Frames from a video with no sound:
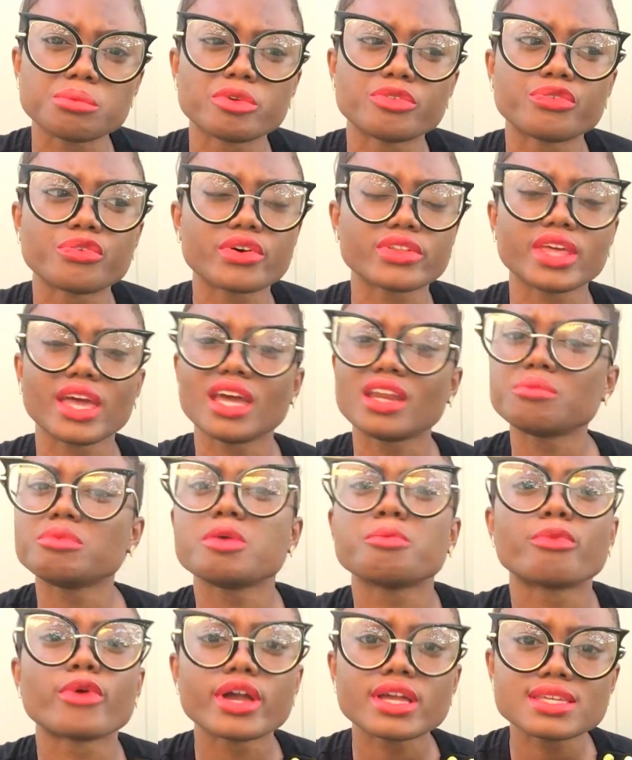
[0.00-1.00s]
before the
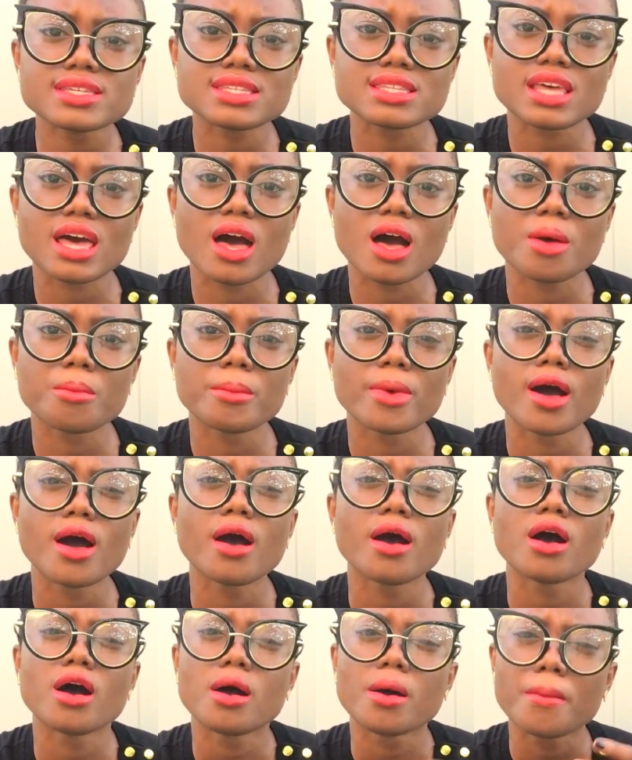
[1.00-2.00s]
enemy brings them,
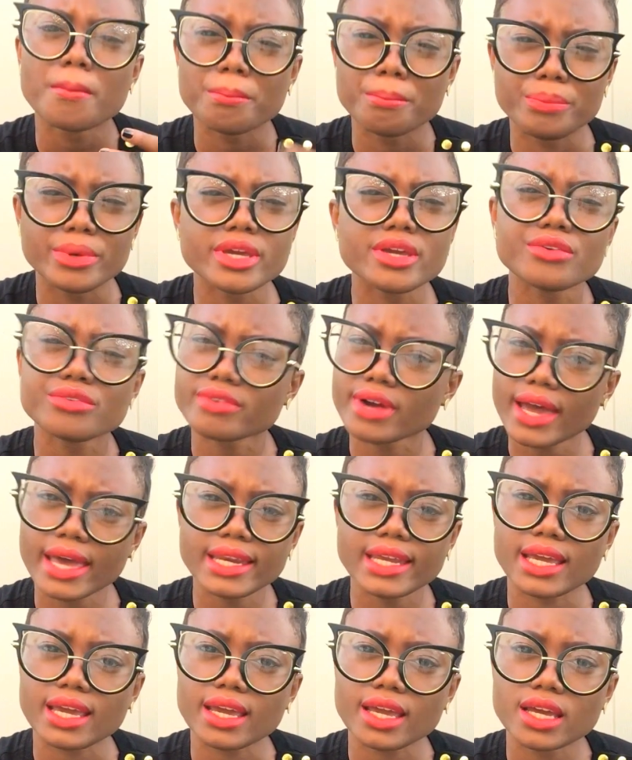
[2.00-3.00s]
be
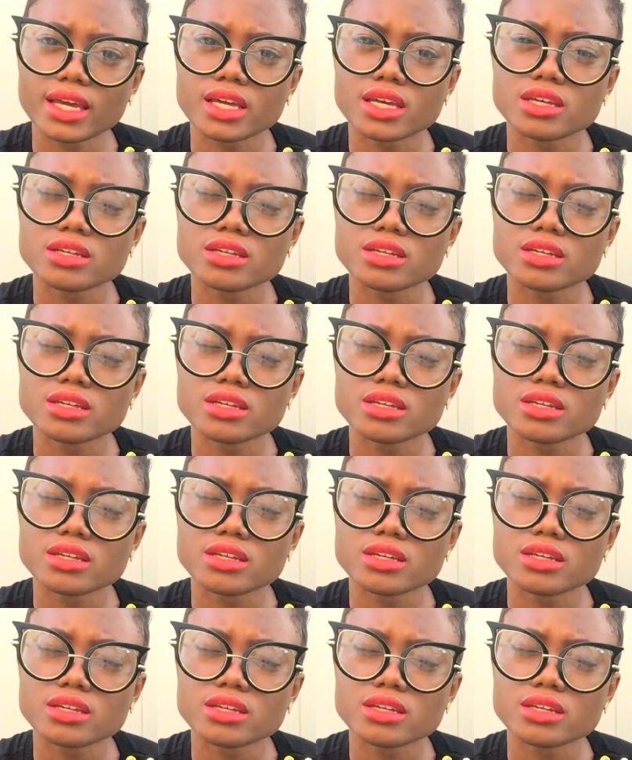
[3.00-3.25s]
ready.